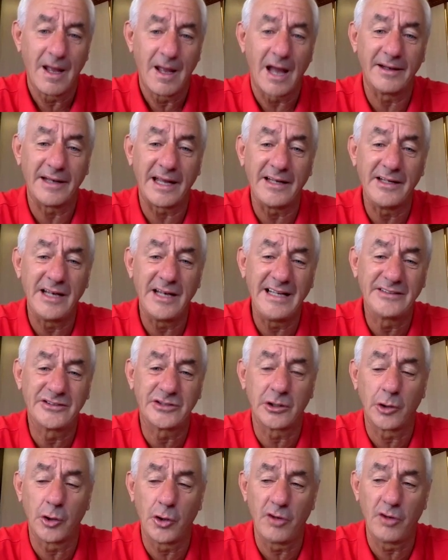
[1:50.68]
and they need
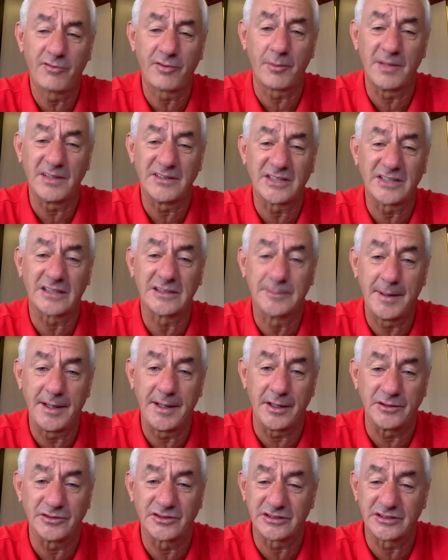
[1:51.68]
to learn from this
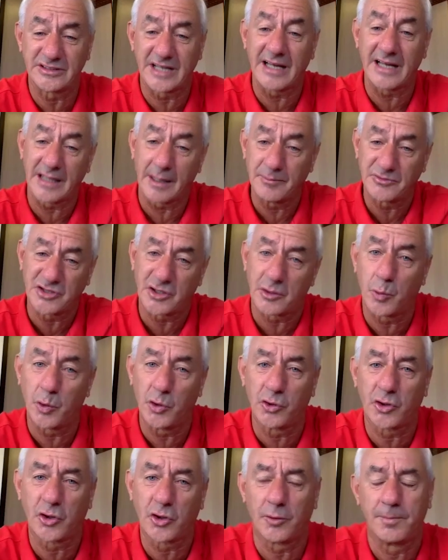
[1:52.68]
experience to take them to the
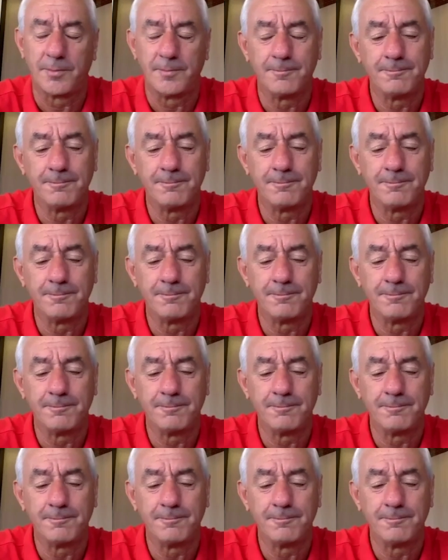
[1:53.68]
World Cup.